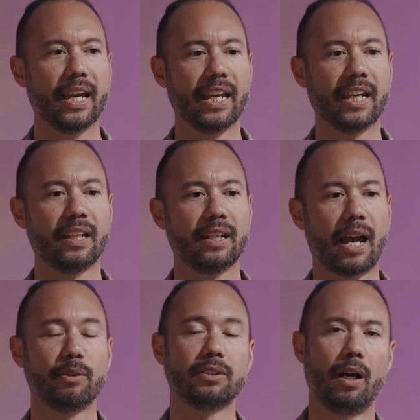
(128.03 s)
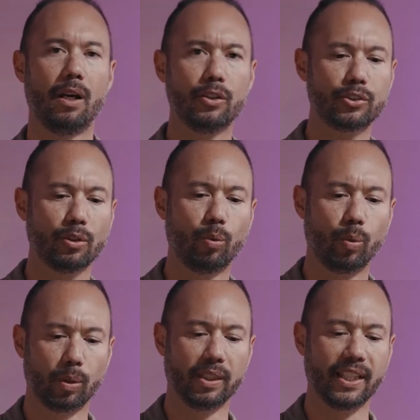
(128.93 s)
And I was also
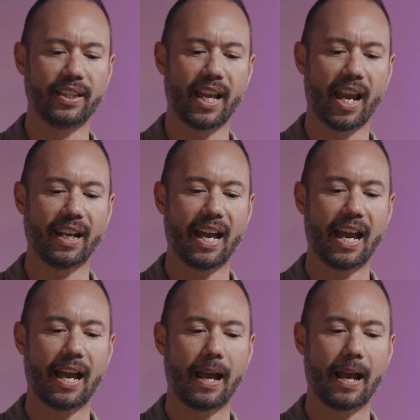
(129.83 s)
worried that